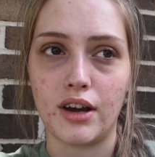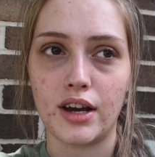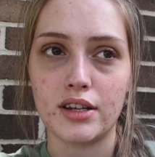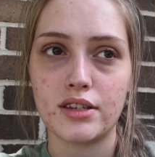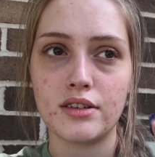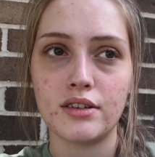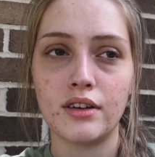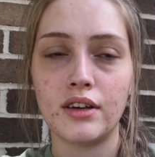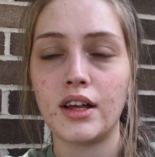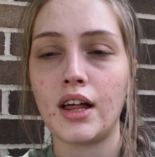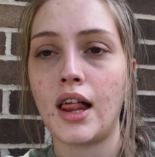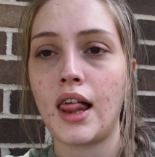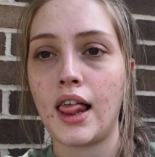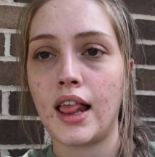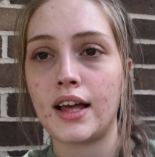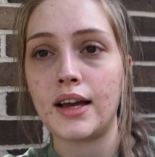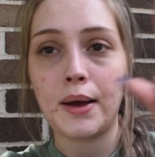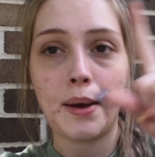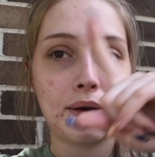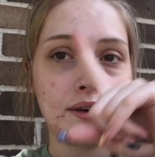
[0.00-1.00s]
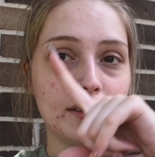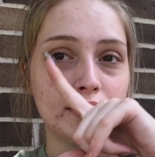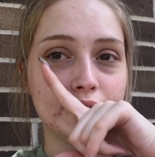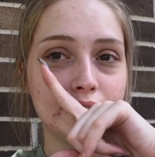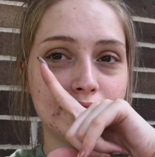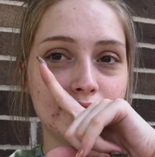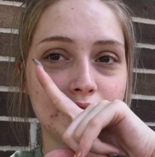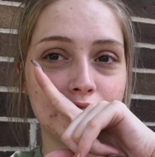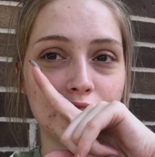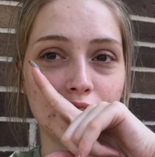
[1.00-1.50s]
guys.
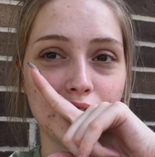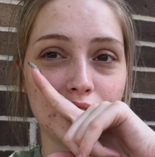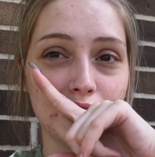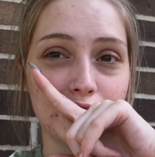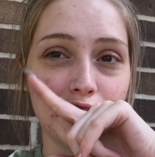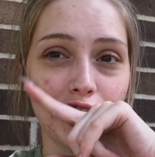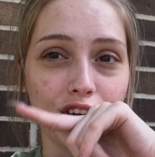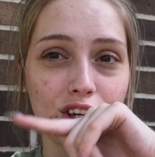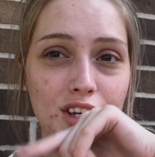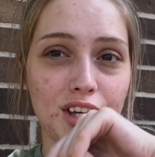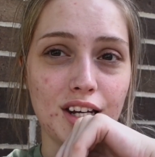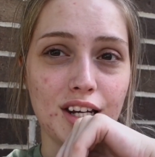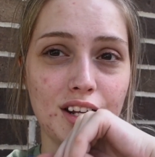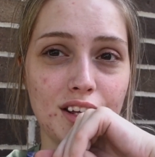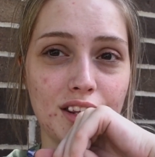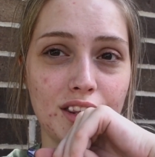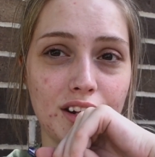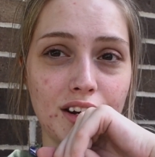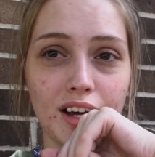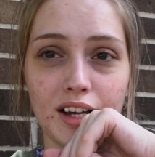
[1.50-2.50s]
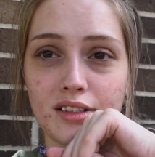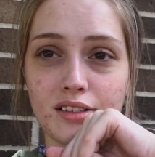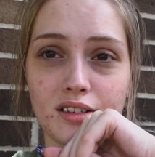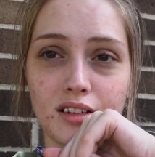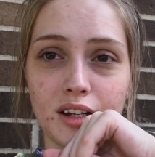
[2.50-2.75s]
So I'll check in the next